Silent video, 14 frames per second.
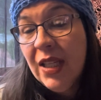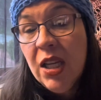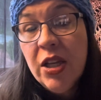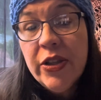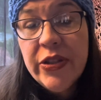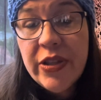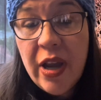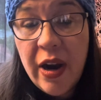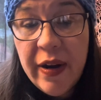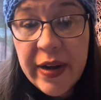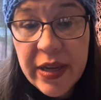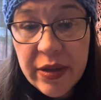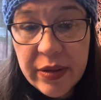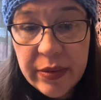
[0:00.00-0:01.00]
Sorry,
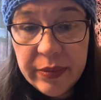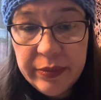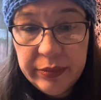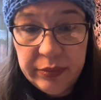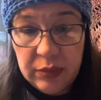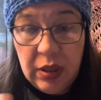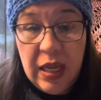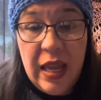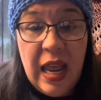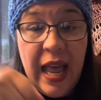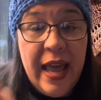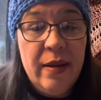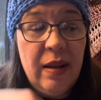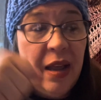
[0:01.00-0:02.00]
you.
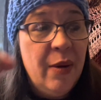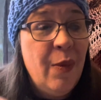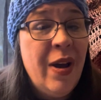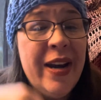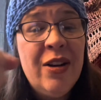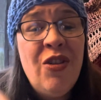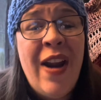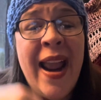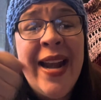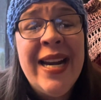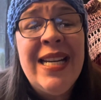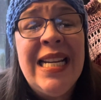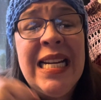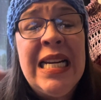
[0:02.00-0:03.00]
I wanted Granny
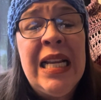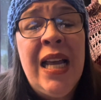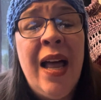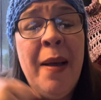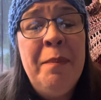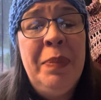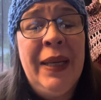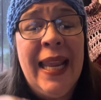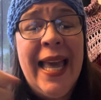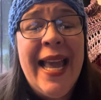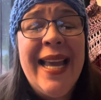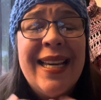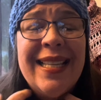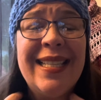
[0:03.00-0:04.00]
D to come
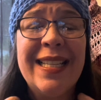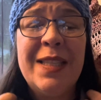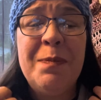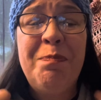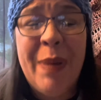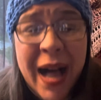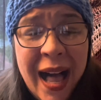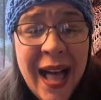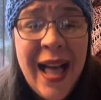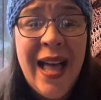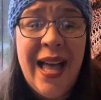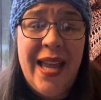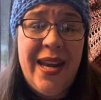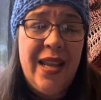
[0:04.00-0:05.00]
play because it's
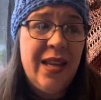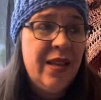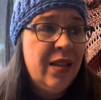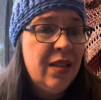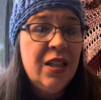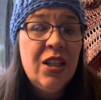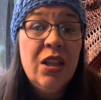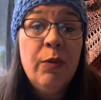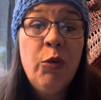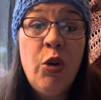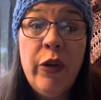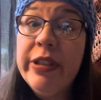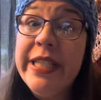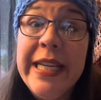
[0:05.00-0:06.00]
bod.
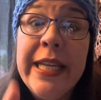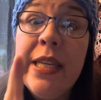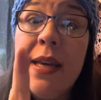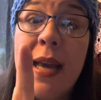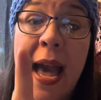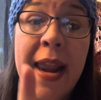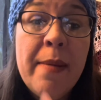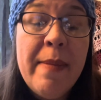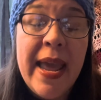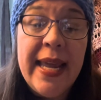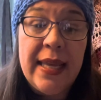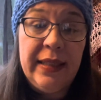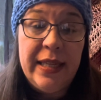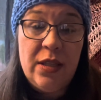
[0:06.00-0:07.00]
D, you got to make
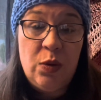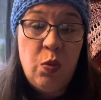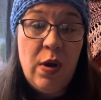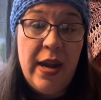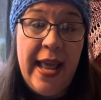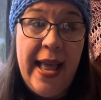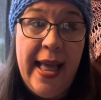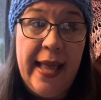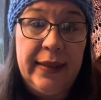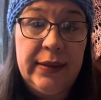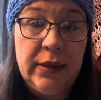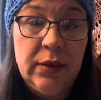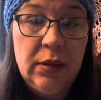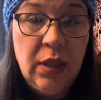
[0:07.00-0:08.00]
at least one hat.